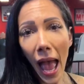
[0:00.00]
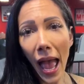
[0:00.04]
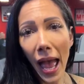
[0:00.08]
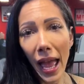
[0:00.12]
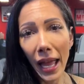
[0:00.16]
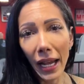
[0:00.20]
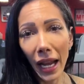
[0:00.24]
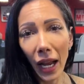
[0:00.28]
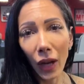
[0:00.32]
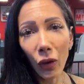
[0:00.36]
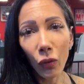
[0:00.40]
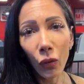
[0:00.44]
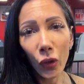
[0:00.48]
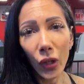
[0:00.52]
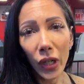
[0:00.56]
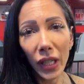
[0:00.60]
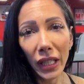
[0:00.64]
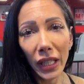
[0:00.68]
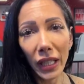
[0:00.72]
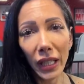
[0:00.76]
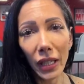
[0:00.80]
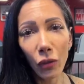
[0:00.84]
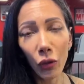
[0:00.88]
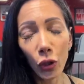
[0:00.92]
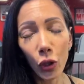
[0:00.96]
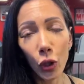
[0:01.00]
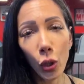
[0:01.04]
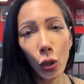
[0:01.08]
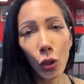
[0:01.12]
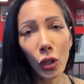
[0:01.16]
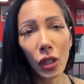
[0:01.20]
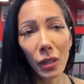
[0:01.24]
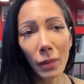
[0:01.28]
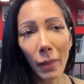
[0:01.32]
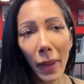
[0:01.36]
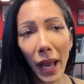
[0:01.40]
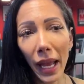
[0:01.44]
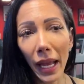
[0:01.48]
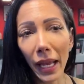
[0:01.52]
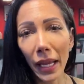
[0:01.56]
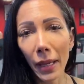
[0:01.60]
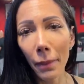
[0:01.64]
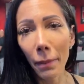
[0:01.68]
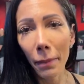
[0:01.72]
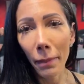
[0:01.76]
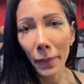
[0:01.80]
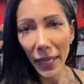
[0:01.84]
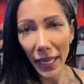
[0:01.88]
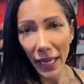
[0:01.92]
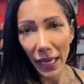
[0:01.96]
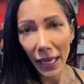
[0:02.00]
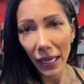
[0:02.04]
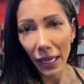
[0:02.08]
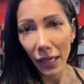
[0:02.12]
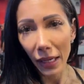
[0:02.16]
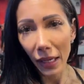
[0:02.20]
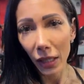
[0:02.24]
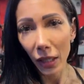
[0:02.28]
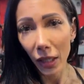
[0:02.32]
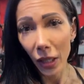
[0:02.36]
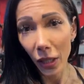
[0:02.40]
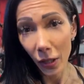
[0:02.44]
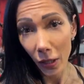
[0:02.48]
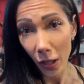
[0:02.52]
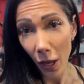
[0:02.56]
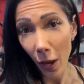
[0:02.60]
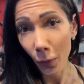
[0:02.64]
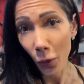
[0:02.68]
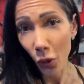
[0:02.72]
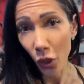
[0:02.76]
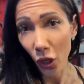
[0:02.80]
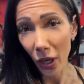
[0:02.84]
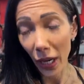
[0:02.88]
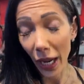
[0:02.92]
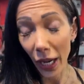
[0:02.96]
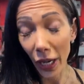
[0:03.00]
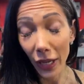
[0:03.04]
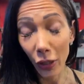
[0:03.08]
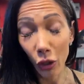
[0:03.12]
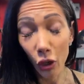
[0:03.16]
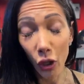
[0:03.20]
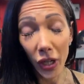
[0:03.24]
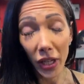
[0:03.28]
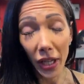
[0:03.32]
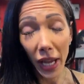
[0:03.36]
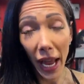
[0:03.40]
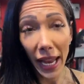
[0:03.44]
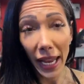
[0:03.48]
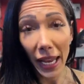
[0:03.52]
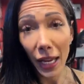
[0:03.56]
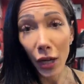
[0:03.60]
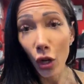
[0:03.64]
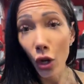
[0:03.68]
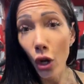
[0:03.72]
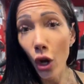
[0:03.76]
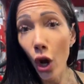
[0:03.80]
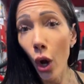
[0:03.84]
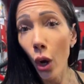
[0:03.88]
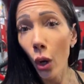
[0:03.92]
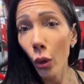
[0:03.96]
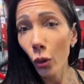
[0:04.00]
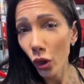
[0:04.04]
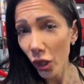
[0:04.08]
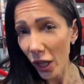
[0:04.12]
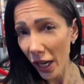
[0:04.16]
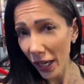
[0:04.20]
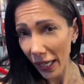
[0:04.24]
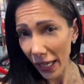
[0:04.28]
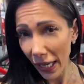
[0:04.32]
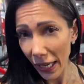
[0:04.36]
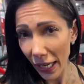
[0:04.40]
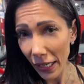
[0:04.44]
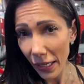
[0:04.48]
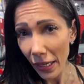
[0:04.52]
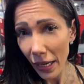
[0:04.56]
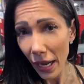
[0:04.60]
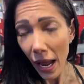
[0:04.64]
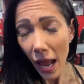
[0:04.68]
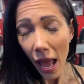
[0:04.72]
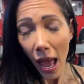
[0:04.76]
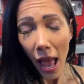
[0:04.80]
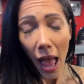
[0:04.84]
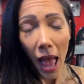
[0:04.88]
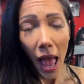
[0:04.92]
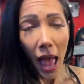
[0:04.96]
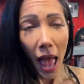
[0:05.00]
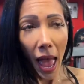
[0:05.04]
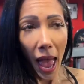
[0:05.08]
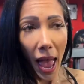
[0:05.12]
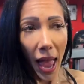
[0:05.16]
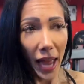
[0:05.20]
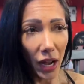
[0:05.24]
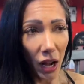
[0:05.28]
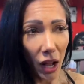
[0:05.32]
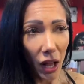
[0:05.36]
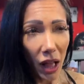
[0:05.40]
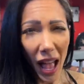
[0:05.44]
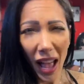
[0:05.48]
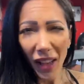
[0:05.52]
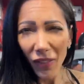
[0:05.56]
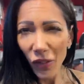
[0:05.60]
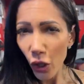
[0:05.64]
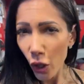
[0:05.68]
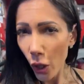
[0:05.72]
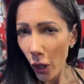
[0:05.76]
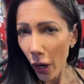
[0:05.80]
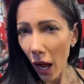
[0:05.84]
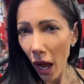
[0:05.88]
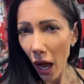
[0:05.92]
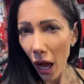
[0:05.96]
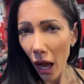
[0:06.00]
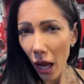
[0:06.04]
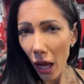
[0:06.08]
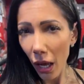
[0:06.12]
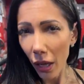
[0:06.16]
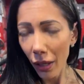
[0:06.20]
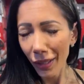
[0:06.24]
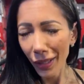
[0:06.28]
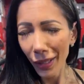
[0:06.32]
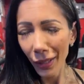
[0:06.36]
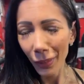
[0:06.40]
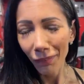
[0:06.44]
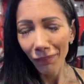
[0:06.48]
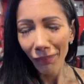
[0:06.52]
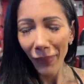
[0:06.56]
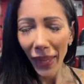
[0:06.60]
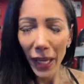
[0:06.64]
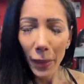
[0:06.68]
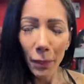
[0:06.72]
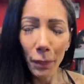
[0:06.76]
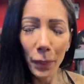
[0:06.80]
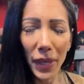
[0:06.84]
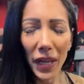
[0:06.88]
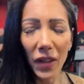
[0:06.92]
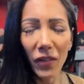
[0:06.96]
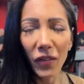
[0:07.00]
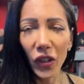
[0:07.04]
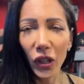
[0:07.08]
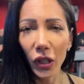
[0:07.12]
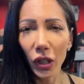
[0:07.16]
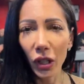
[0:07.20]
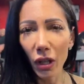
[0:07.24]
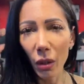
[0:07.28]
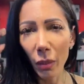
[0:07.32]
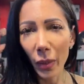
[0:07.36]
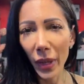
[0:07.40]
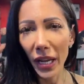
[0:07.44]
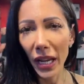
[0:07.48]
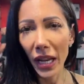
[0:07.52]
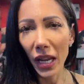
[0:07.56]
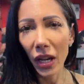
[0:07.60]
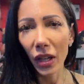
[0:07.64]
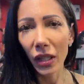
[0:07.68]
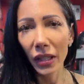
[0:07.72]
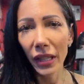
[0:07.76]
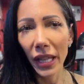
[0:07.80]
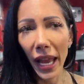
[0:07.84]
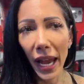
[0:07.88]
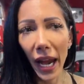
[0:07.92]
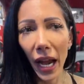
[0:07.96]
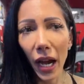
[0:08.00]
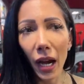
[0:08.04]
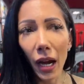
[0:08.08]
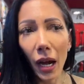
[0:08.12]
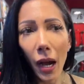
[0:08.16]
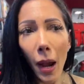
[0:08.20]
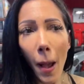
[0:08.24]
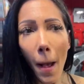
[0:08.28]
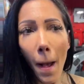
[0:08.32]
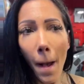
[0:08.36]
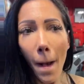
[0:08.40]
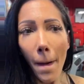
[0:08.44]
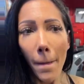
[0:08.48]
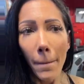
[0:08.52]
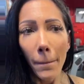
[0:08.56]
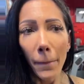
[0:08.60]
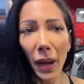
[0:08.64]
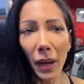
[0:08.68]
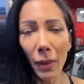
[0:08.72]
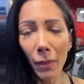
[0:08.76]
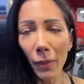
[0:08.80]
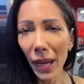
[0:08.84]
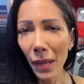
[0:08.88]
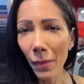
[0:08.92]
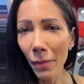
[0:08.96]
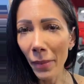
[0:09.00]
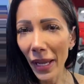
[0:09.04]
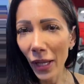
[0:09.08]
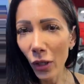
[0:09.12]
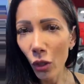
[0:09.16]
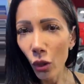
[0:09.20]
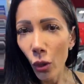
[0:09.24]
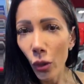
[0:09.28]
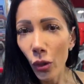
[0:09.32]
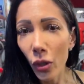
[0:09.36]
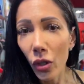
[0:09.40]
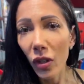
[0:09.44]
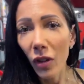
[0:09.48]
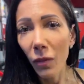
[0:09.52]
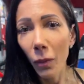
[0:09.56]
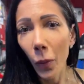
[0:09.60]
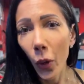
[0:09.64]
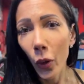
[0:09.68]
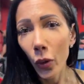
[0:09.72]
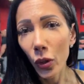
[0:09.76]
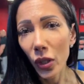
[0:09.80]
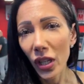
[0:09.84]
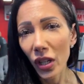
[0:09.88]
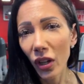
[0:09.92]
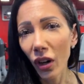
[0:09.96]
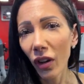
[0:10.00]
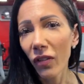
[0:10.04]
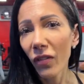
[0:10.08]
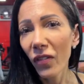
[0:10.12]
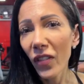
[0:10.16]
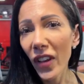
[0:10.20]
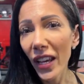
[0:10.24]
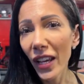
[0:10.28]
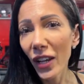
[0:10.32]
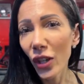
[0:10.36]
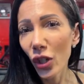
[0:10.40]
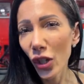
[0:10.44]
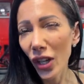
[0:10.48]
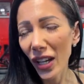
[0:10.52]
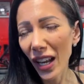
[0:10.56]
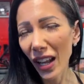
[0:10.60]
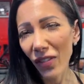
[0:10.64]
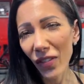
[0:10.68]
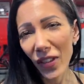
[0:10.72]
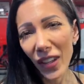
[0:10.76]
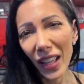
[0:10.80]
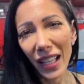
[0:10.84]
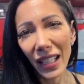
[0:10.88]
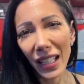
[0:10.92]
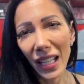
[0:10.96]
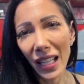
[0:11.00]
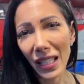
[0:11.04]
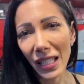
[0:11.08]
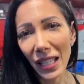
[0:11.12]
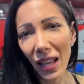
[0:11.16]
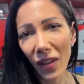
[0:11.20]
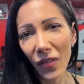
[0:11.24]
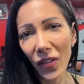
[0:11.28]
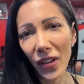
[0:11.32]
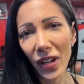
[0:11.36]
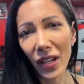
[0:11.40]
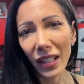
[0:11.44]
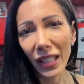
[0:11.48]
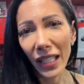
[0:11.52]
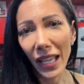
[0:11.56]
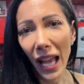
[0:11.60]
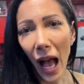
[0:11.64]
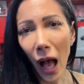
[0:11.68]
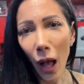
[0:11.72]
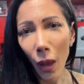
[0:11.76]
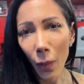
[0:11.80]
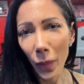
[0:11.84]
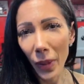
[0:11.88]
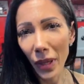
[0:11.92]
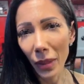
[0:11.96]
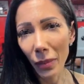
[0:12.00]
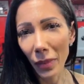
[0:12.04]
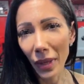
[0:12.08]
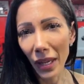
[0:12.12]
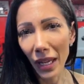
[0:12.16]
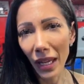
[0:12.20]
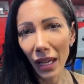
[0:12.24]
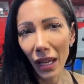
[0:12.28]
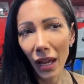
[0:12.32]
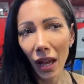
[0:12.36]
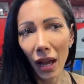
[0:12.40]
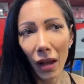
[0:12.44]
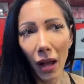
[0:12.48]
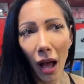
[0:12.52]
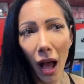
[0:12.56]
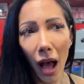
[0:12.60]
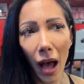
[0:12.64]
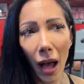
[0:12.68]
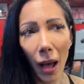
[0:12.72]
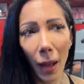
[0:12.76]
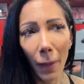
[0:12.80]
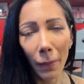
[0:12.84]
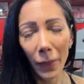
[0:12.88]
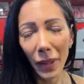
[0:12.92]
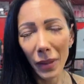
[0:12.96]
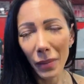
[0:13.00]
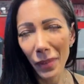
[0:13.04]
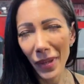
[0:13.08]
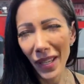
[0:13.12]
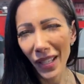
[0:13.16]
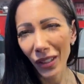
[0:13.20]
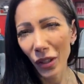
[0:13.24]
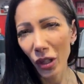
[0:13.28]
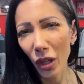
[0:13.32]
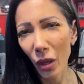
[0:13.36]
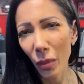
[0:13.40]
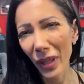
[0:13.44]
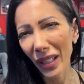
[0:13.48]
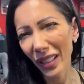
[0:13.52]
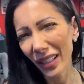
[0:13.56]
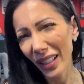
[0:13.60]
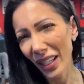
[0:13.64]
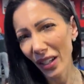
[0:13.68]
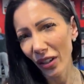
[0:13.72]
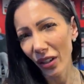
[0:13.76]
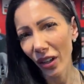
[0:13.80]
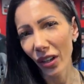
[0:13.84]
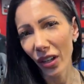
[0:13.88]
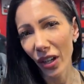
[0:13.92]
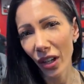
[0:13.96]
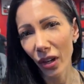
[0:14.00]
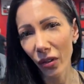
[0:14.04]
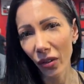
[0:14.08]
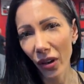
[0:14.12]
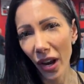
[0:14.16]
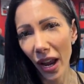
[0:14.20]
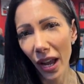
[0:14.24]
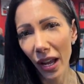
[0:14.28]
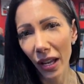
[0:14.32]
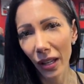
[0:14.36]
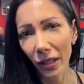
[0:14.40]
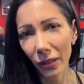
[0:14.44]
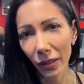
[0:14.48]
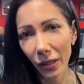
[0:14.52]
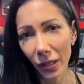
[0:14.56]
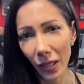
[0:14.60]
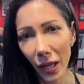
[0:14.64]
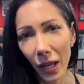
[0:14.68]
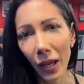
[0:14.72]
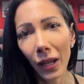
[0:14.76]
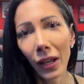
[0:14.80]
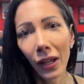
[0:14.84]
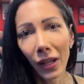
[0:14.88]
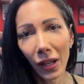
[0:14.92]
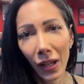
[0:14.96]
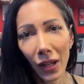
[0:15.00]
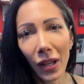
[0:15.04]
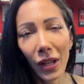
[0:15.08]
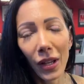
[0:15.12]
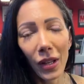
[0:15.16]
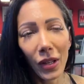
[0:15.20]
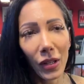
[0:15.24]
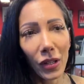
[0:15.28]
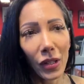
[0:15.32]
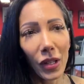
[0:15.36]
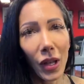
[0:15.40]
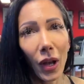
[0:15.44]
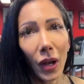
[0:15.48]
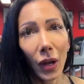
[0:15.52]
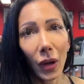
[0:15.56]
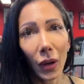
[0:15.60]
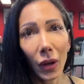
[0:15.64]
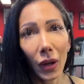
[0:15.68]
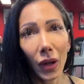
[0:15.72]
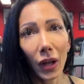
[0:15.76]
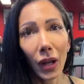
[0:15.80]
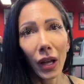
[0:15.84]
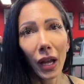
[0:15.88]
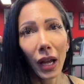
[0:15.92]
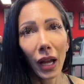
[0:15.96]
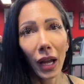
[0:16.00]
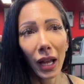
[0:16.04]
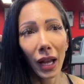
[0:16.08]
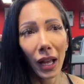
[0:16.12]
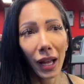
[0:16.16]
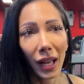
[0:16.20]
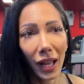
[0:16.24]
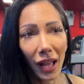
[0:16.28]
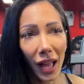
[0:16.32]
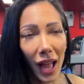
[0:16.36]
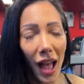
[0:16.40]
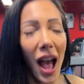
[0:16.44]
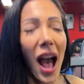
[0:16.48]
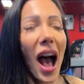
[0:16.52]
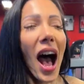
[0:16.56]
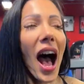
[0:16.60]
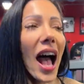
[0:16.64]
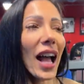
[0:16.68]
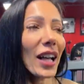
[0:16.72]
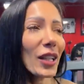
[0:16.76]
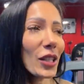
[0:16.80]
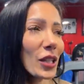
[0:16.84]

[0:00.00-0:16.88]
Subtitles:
and I really reduced my meat consumption. I eat no chicken, and I'll have to like beef a little bit here and there, but my main sources of protein are fish, and I feel like that's definitely helping me be a little bit leaner year round. Do you want to do a 3rd set? Do you feel it?